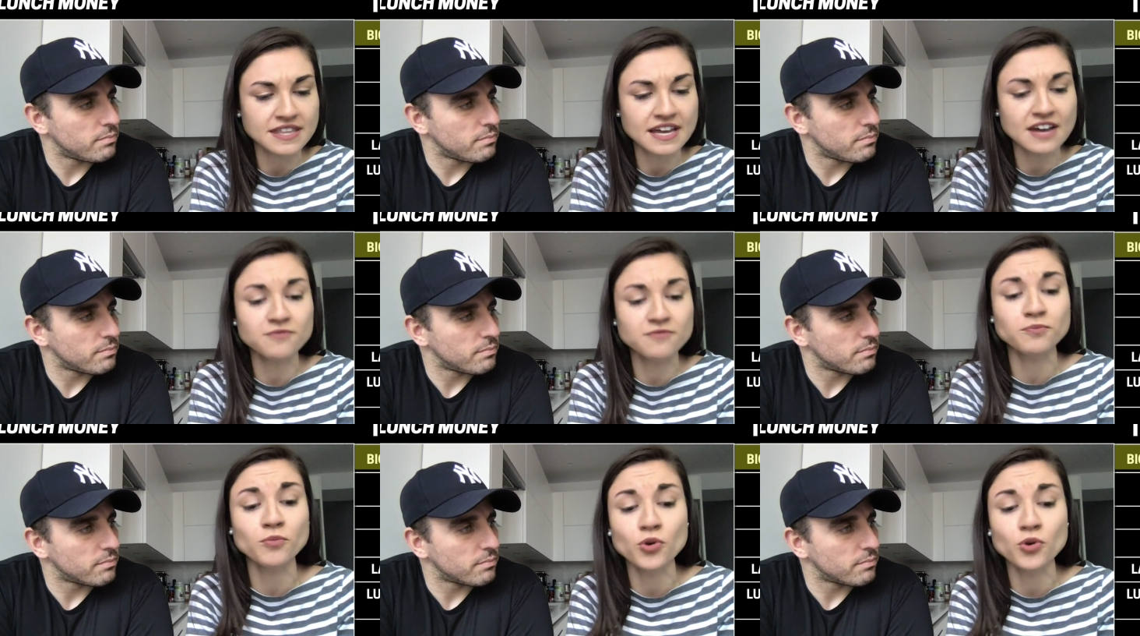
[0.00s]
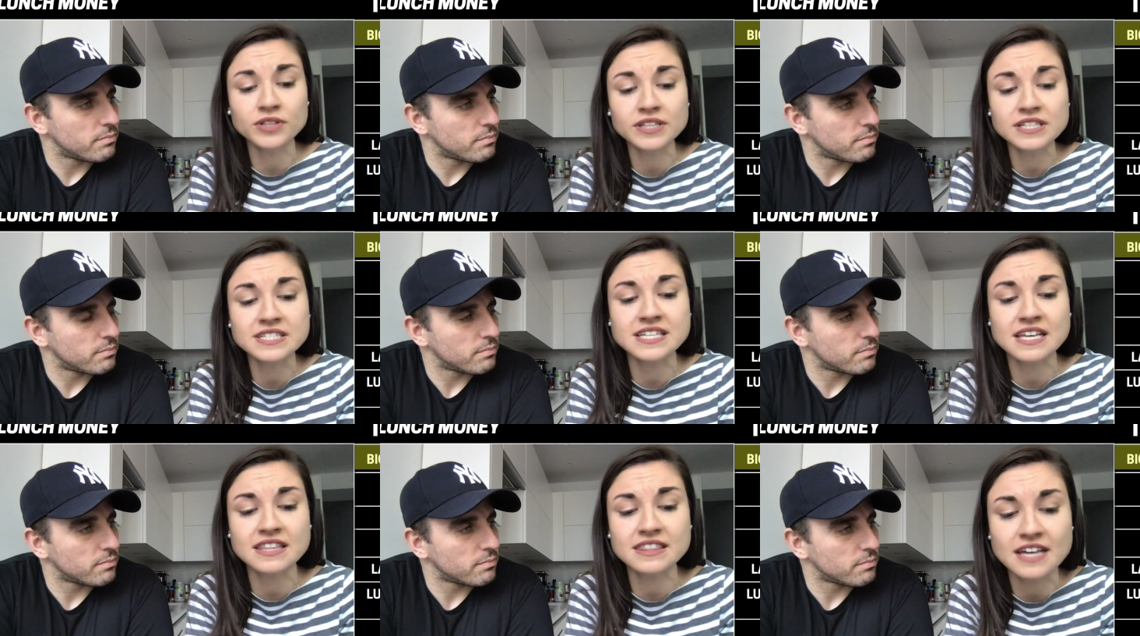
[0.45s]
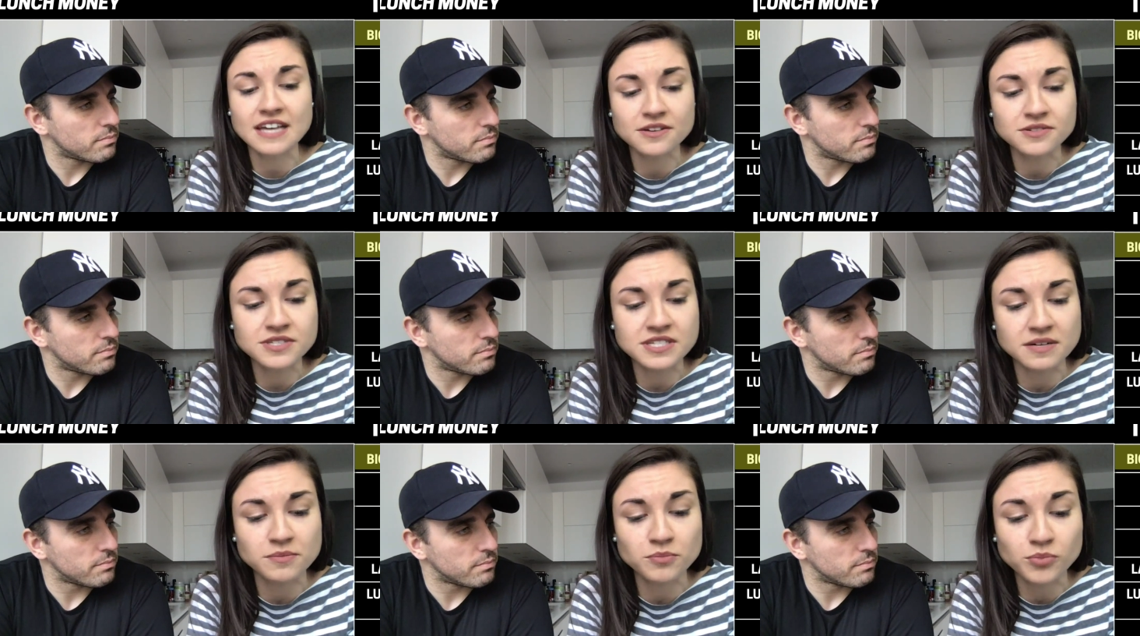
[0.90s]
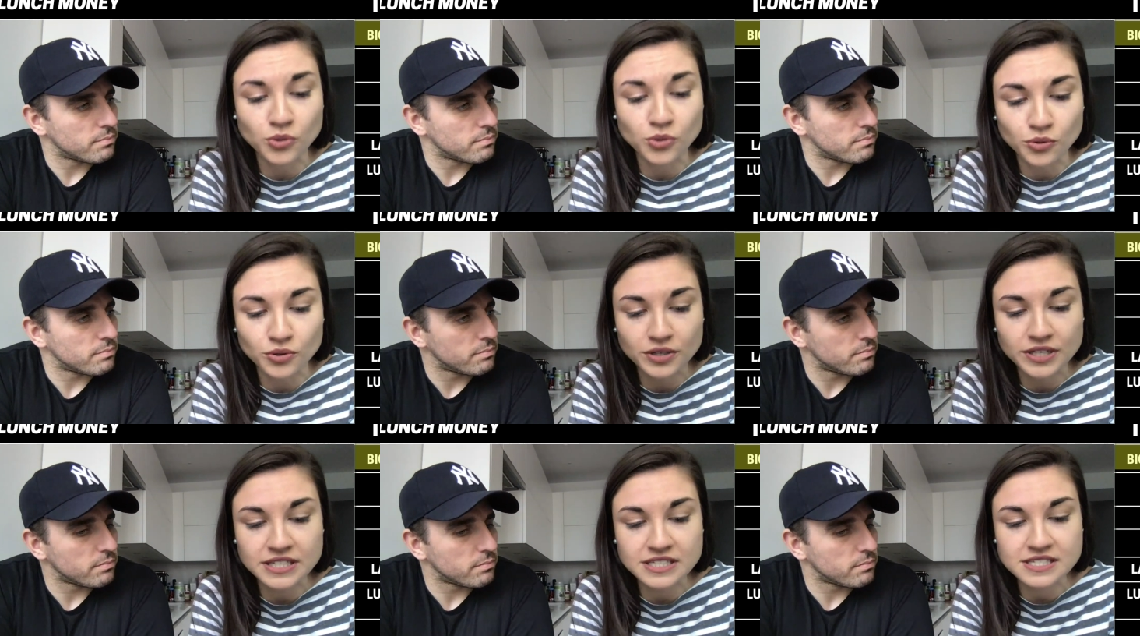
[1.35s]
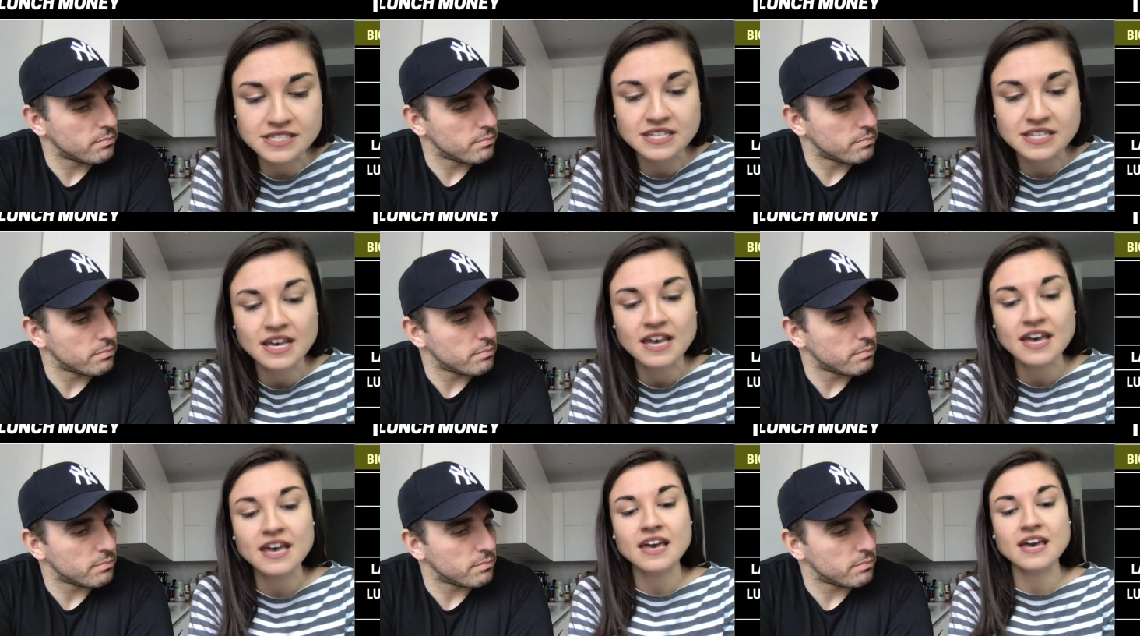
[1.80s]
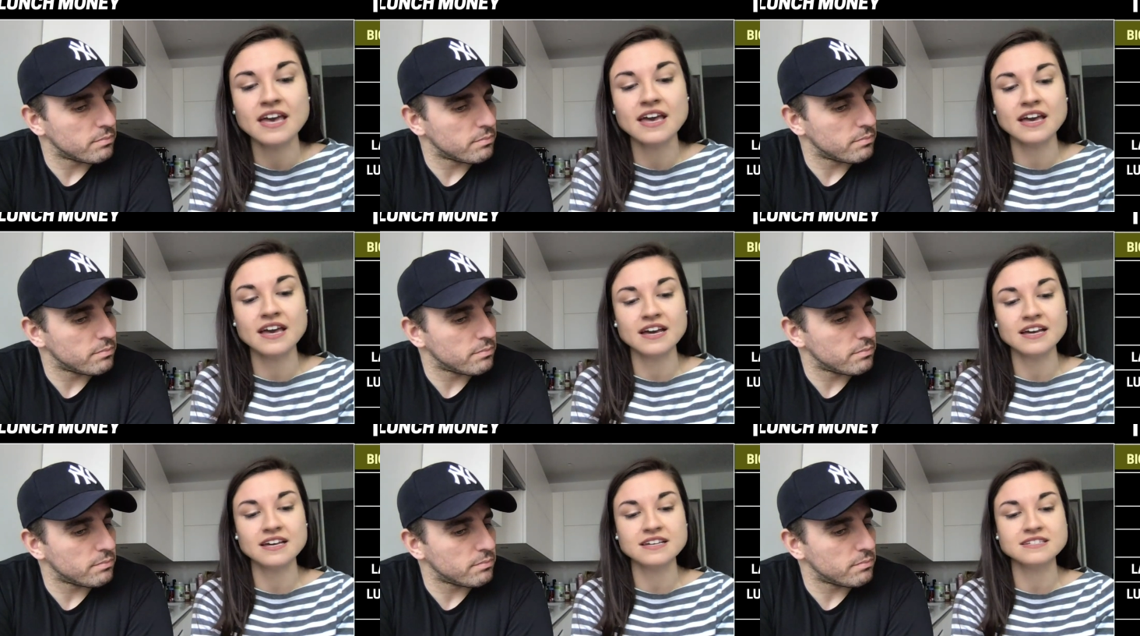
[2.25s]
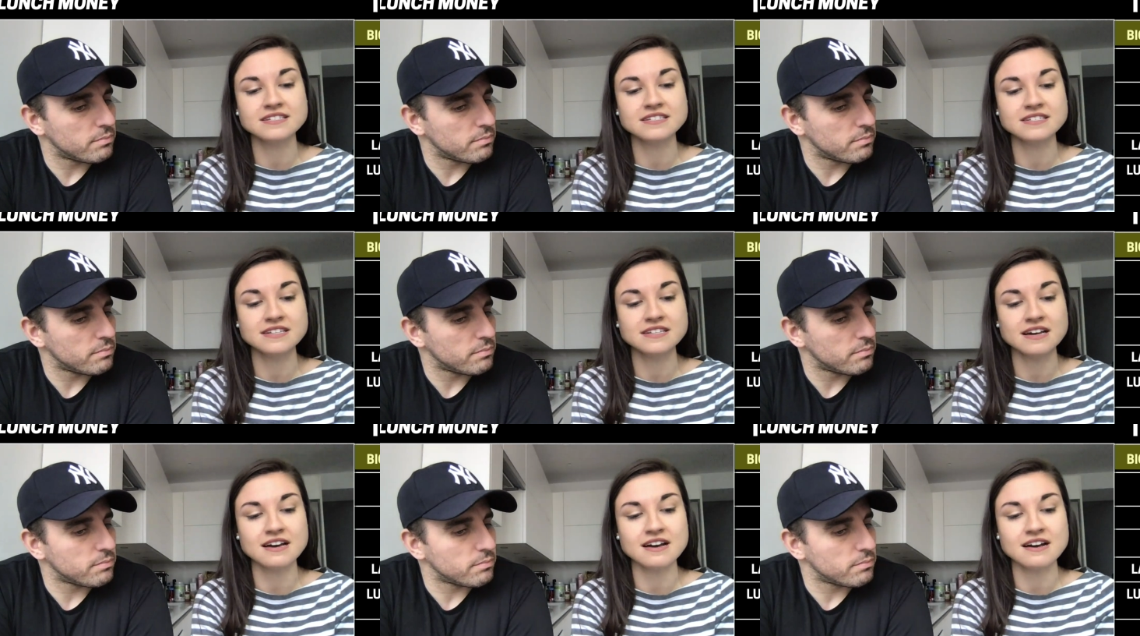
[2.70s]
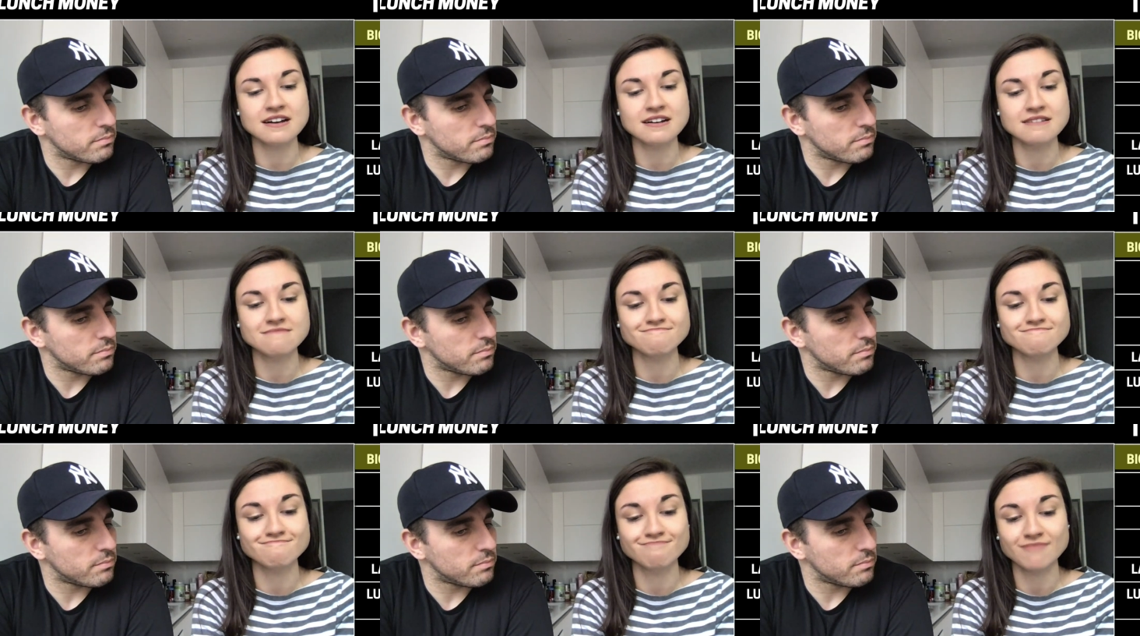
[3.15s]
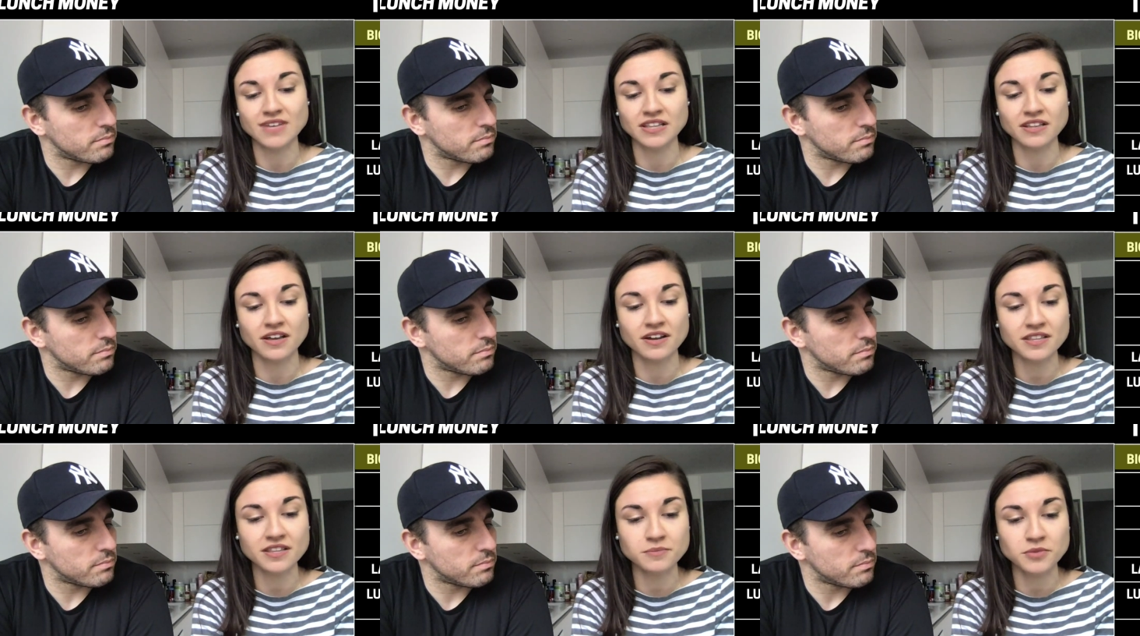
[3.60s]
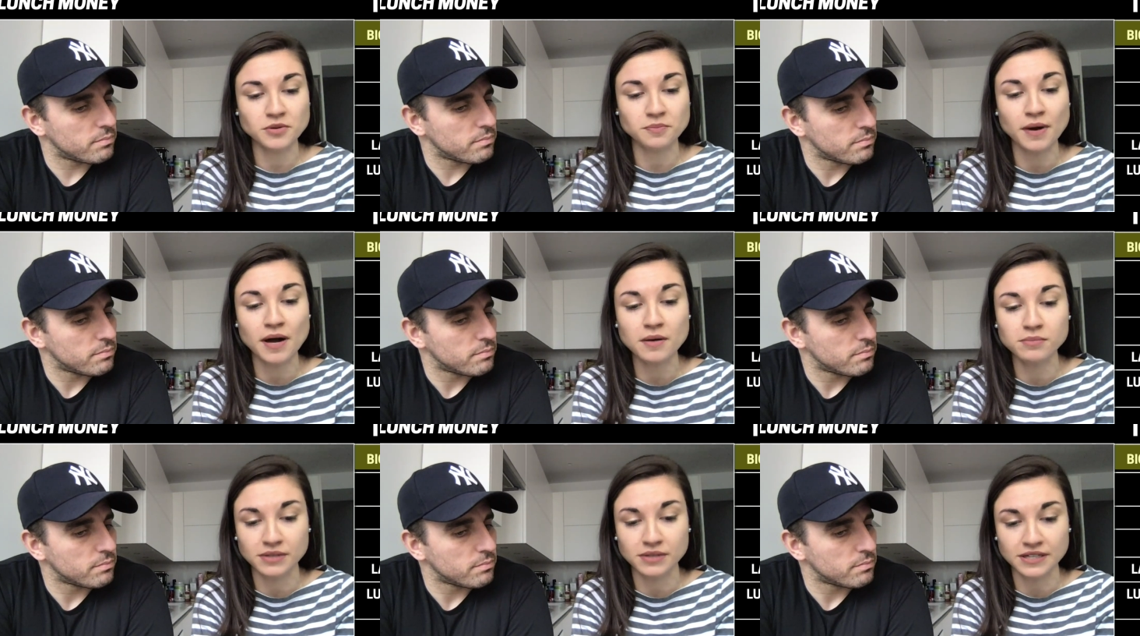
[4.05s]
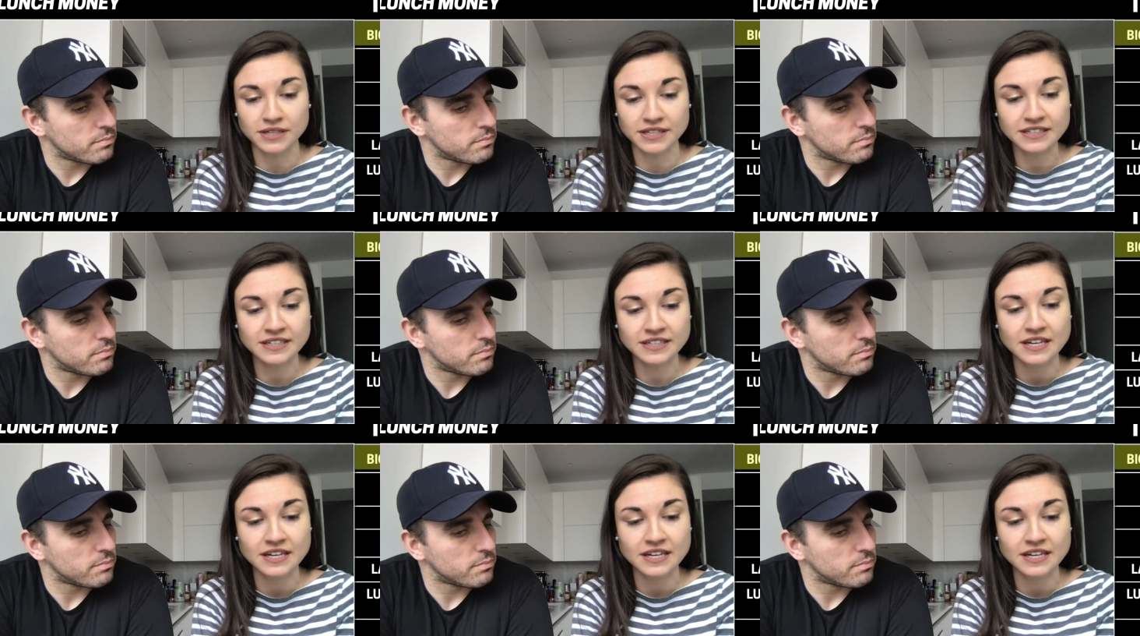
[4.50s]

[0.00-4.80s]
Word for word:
Speaker 1: They have more than 10,000 employees, and um, a lot of them are public